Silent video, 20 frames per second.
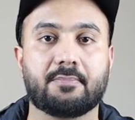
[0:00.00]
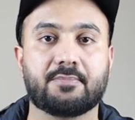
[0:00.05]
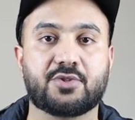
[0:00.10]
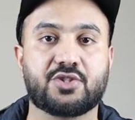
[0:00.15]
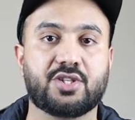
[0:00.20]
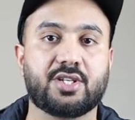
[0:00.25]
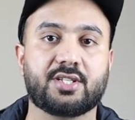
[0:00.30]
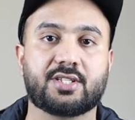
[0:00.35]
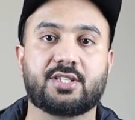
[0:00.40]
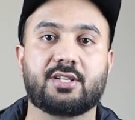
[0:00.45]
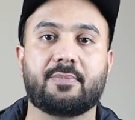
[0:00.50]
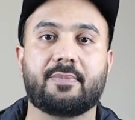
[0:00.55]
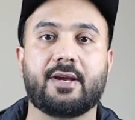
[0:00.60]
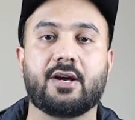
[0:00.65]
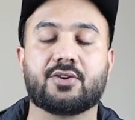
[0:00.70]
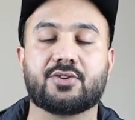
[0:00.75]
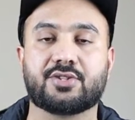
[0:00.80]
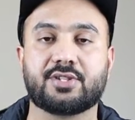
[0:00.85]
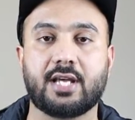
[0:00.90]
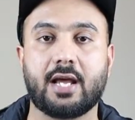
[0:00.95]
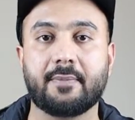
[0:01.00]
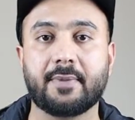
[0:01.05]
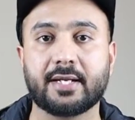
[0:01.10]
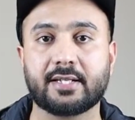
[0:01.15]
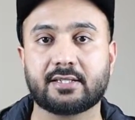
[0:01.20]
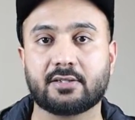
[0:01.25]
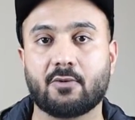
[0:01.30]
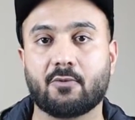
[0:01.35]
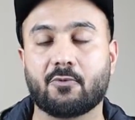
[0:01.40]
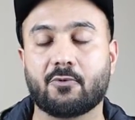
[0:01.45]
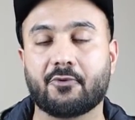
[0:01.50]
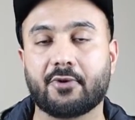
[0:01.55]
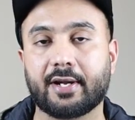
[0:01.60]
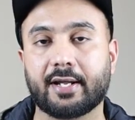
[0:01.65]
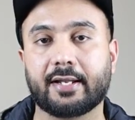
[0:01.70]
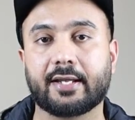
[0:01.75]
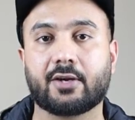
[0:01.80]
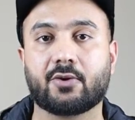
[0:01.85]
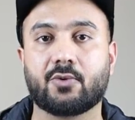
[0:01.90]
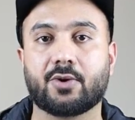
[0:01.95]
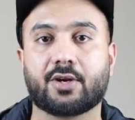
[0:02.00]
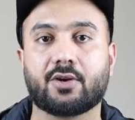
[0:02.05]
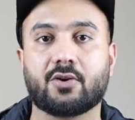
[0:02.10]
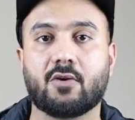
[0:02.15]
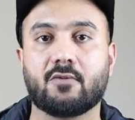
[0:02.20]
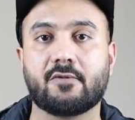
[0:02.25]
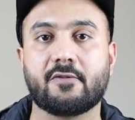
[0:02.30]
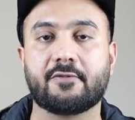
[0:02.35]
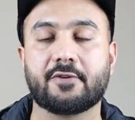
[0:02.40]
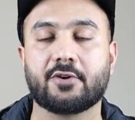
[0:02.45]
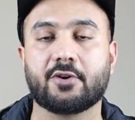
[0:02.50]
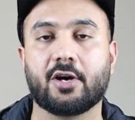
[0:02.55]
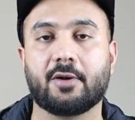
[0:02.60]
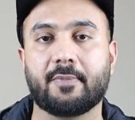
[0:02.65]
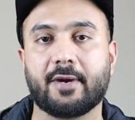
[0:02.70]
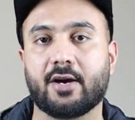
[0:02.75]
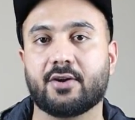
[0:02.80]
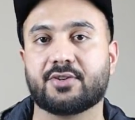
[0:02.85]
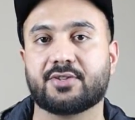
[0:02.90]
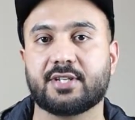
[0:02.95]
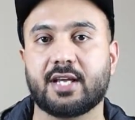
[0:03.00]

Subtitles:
just about Zabbix, a really quick overview about